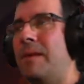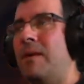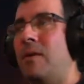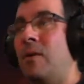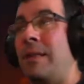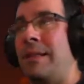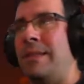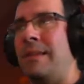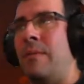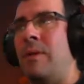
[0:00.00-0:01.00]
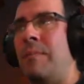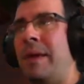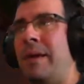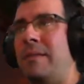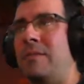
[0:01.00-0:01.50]
or at least I will
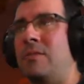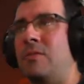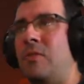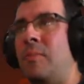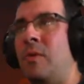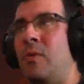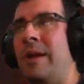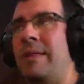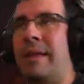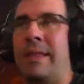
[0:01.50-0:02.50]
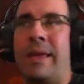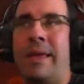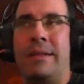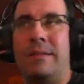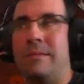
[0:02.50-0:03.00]
make it so modular that I
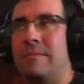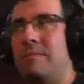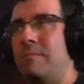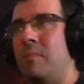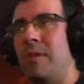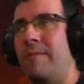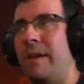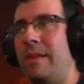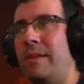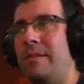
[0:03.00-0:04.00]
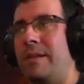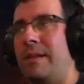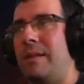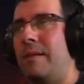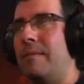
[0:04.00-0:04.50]
can modify it
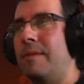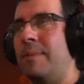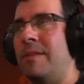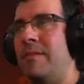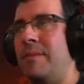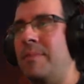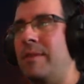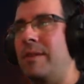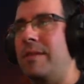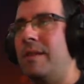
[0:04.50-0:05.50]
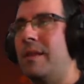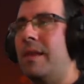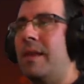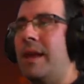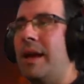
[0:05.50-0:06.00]
easily depending on the project,
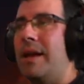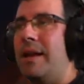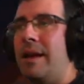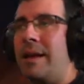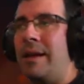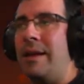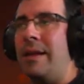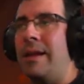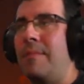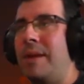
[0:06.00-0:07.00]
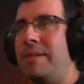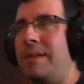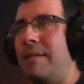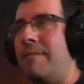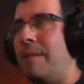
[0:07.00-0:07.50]
and I can heal
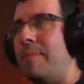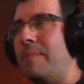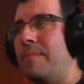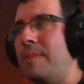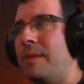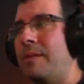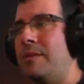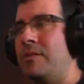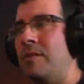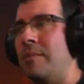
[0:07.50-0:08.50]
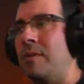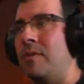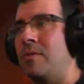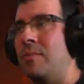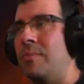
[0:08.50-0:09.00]
myself up. So I'm going
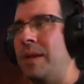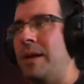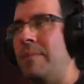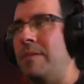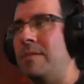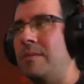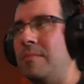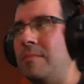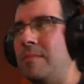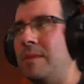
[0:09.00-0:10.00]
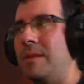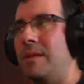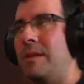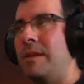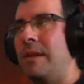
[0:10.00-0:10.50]
to pick up some
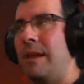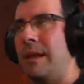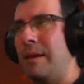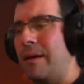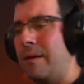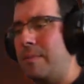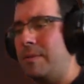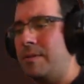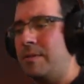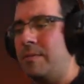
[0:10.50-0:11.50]
healing herbs